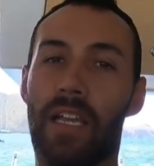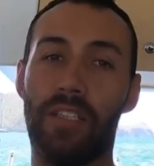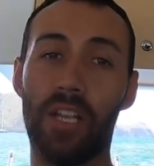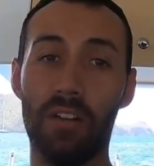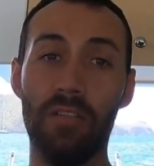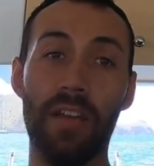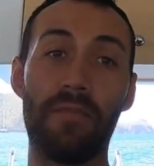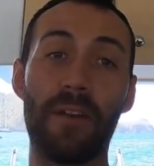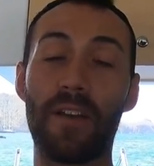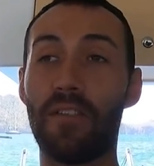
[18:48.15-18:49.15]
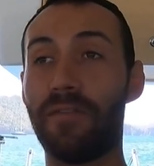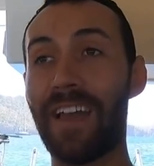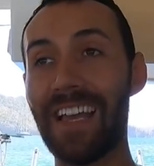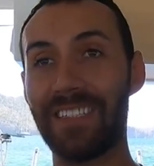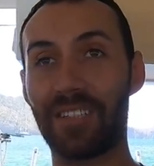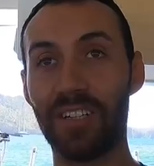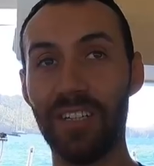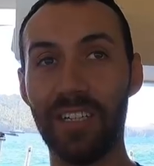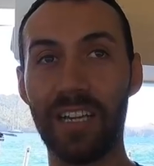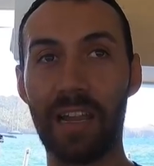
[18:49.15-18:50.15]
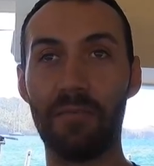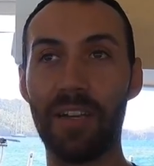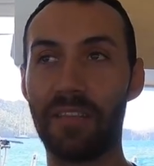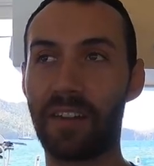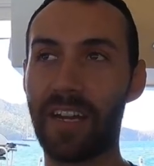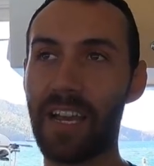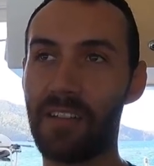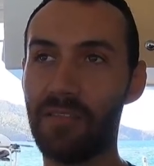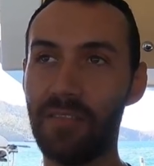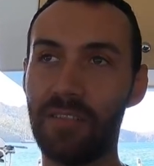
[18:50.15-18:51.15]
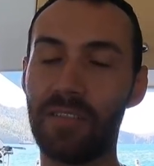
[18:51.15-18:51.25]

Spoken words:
So if we go faster and we leave right now,